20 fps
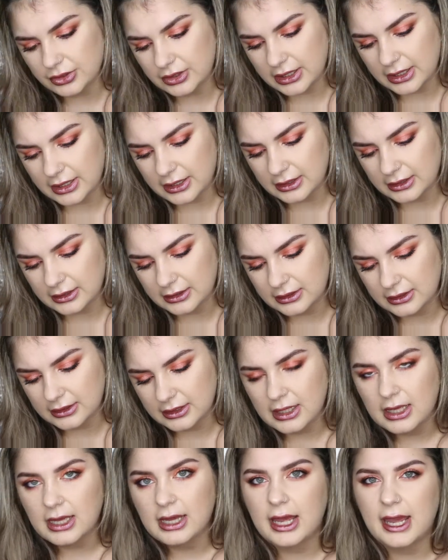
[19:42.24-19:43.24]
You get
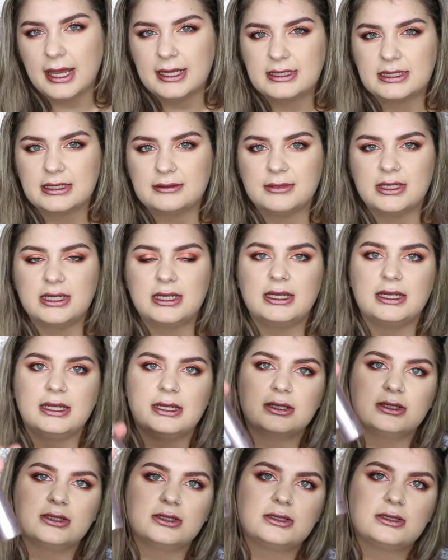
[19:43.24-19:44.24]
18
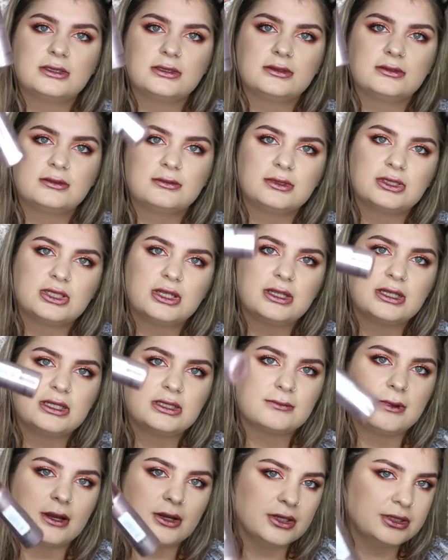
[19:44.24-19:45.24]
milliliters, which I think
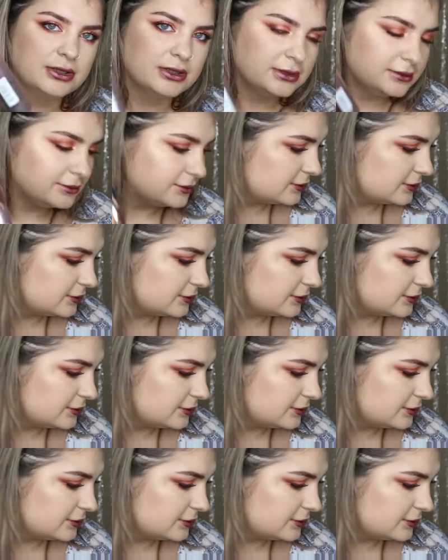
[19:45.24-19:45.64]
is quite good.